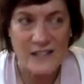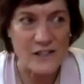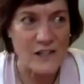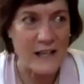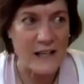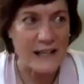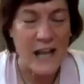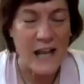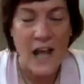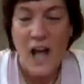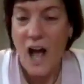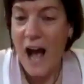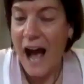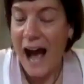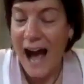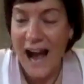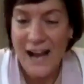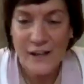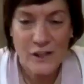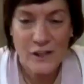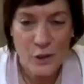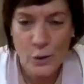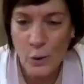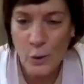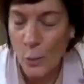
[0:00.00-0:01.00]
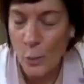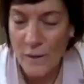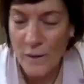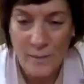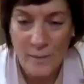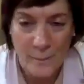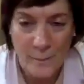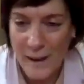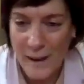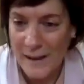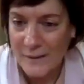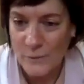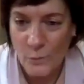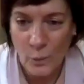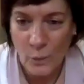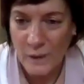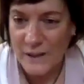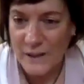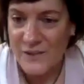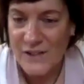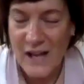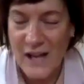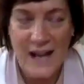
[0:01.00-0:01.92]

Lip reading: It's like, I knew where the button was.